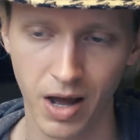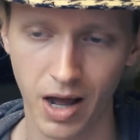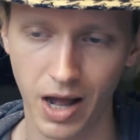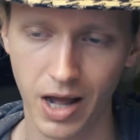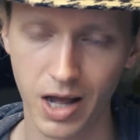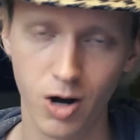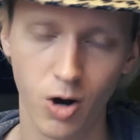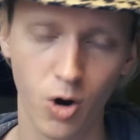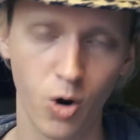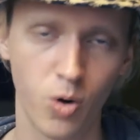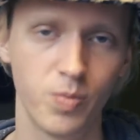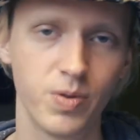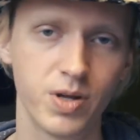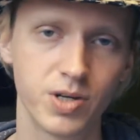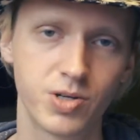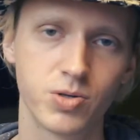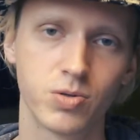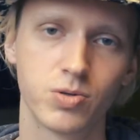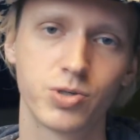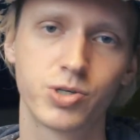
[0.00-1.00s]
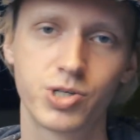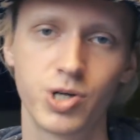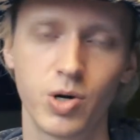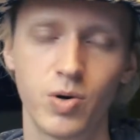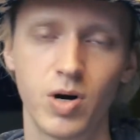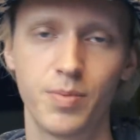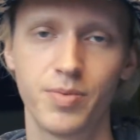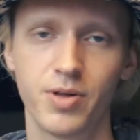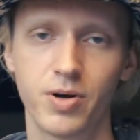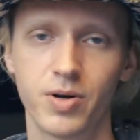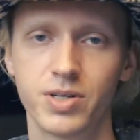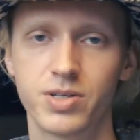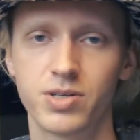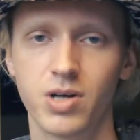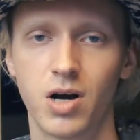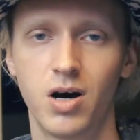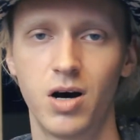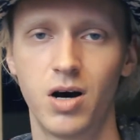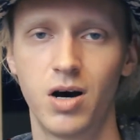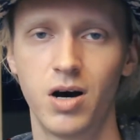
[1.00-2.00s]
I hope that you'll show up there.
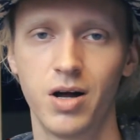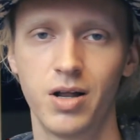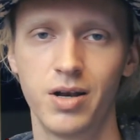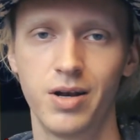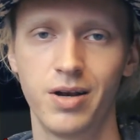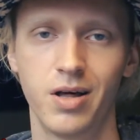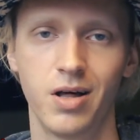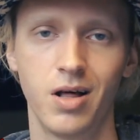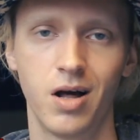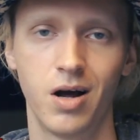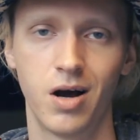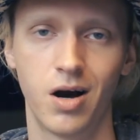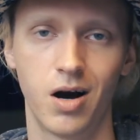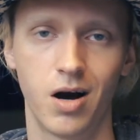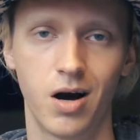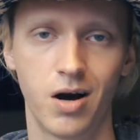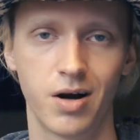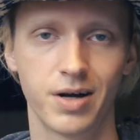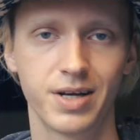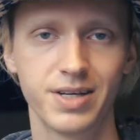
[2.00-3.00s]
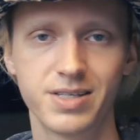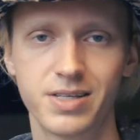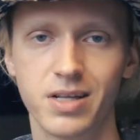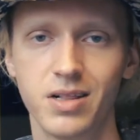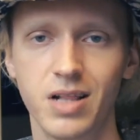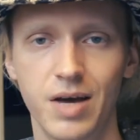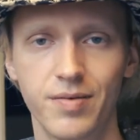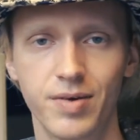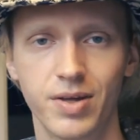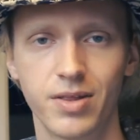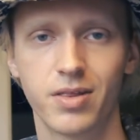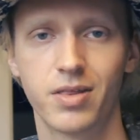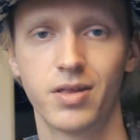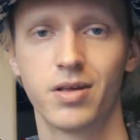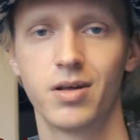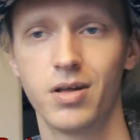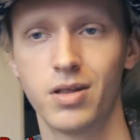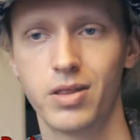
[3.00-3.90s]
It's on August 11th,